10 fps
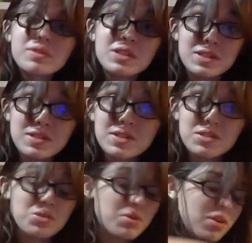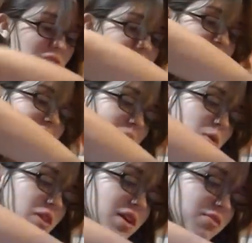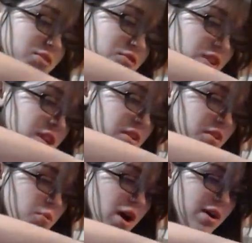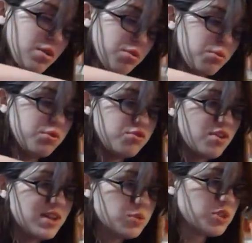This is a Disney store doll where they feed the wire through the dress,